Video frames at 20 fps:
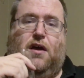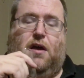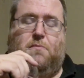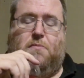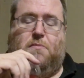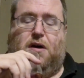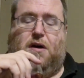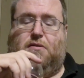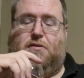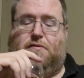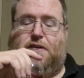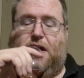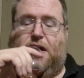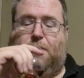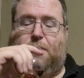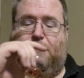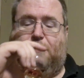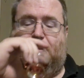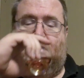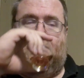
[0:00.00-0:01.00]
I muttered
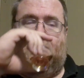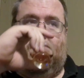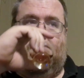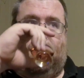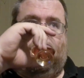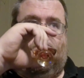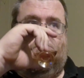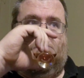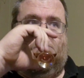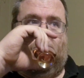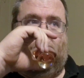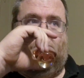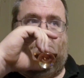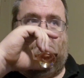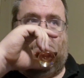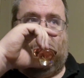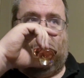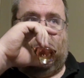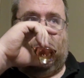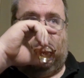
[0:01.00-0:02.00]
that, but that's actually what I'm
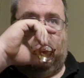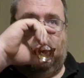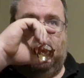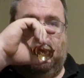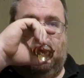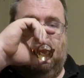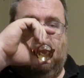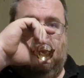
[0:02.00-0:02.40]
smelling.